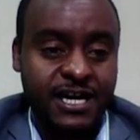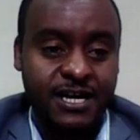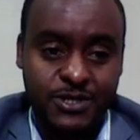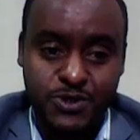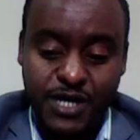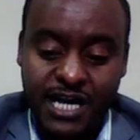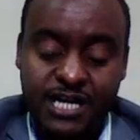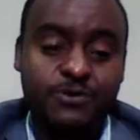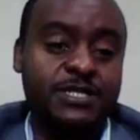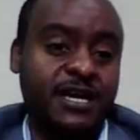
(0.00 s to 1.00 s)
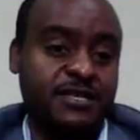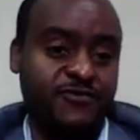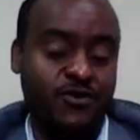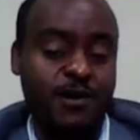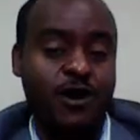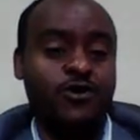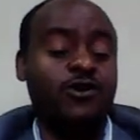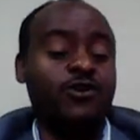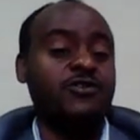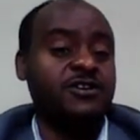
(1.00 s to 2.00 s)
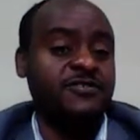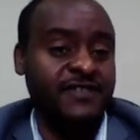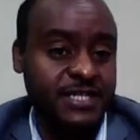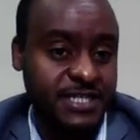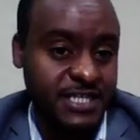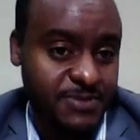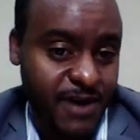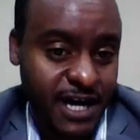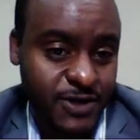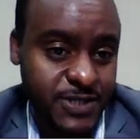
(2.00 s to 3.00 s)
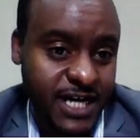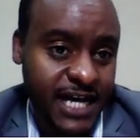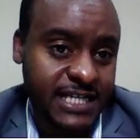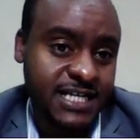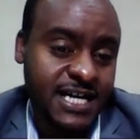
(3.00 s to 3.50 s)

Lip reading: Usually we start from our own university's microsite.